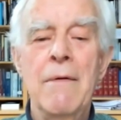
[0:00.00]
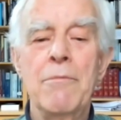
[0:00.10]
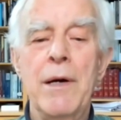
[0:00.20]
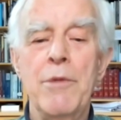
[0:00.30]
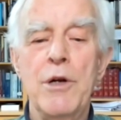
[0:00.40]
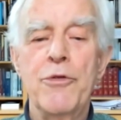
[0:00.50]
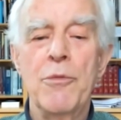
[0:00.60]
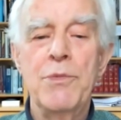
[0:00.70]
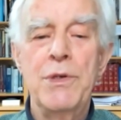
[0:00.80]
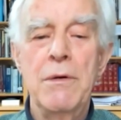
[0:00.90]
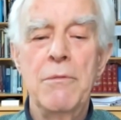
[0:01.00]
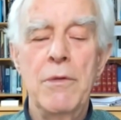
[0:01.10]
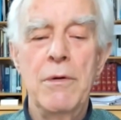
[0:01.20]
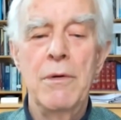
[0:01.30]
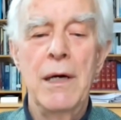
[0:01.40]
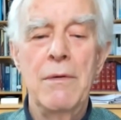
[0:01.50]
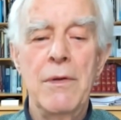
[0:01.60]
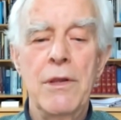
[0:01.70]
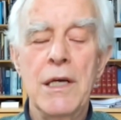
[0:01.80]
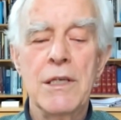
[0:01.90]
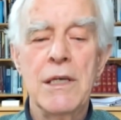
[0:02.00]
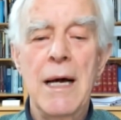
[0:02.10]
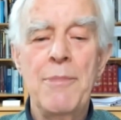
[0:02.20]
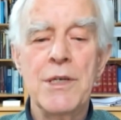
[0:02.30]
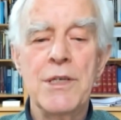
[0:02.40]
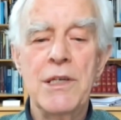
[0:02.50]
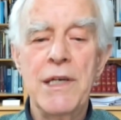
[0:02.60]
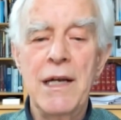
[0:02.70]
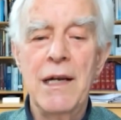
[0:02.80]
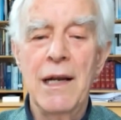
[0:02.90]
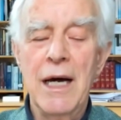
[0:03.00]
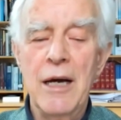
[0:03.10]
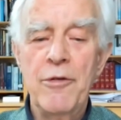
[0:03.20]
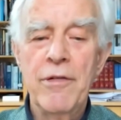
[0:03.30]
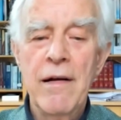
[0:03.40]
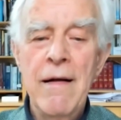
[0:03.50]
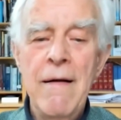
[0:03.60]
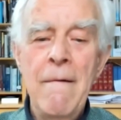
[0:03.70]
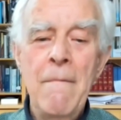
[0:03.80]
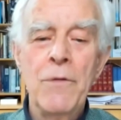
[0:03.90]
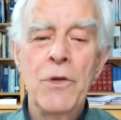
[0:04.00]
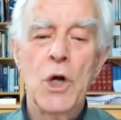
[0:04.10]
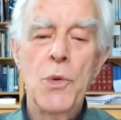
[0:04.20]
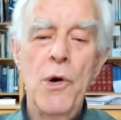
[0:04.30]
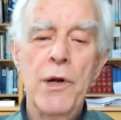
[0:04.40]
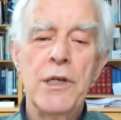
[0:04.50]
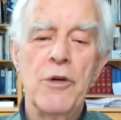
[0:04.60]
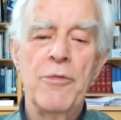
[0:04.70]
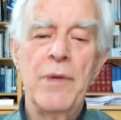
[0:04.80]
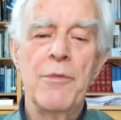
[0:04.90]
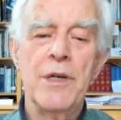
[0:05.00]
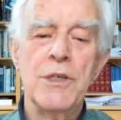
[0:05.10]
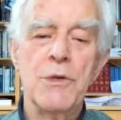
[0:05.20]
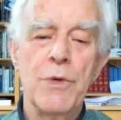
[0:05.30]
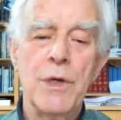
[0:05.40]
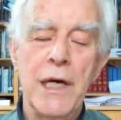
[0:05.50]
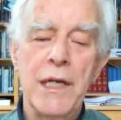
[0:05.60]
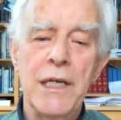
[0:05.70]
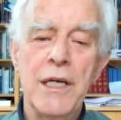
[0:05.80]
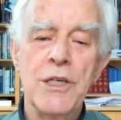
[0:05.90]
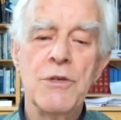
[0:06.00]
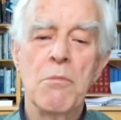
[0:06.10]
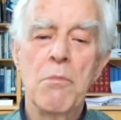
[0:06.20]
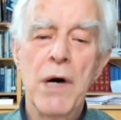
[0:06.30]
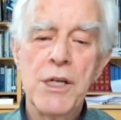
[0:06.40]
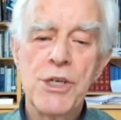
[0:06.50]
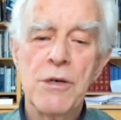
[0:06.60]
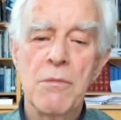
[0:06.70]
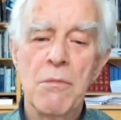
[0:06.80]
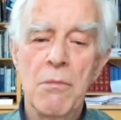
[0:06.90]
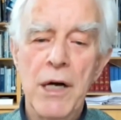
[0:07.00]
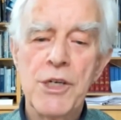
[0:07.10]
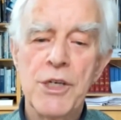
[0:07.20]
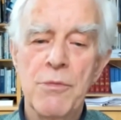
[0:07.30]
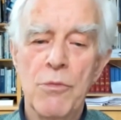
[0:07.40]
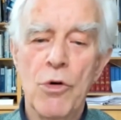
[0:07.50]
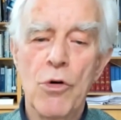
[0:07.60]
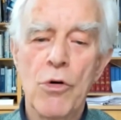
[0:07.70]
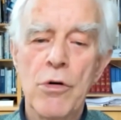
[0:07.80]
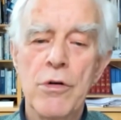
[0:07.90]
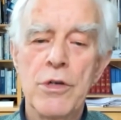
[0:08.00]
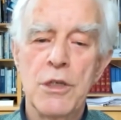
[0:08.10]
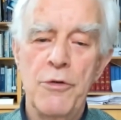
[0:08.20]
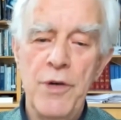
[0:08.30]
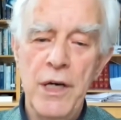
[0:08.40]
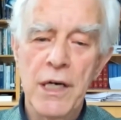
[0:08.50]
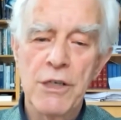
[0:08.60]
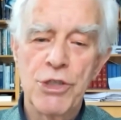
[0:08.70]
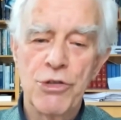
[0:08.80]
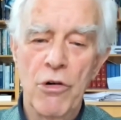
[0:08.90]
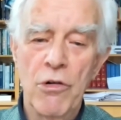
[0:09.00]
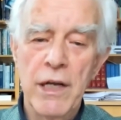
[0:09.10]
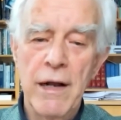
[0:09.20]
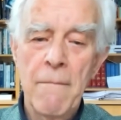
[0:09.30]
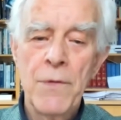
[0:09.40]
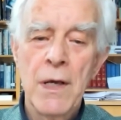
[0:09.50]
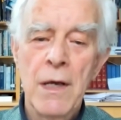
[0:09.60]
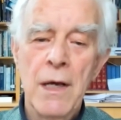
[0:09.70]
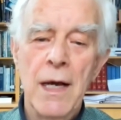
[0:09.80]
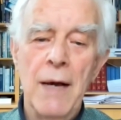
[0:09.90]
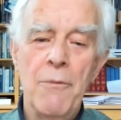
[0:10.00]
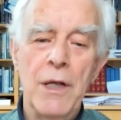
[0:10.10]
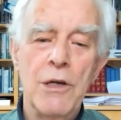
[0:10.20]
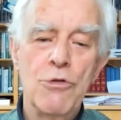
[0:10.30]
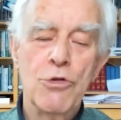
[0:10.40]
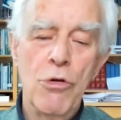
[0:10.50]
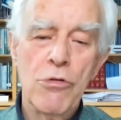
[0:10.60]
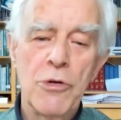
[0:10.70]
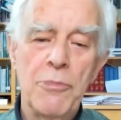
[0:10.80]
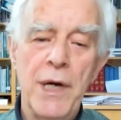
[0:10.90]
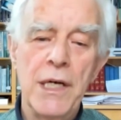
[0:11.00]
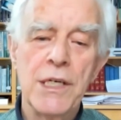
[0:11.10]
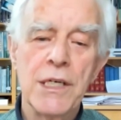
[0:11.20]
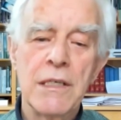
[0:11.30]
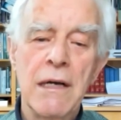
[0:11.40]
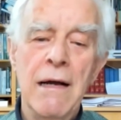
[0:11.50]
memory from uh, things happens in daily life. The quality of memories with ND is much, much more severe and strongly. And when you talk to patients,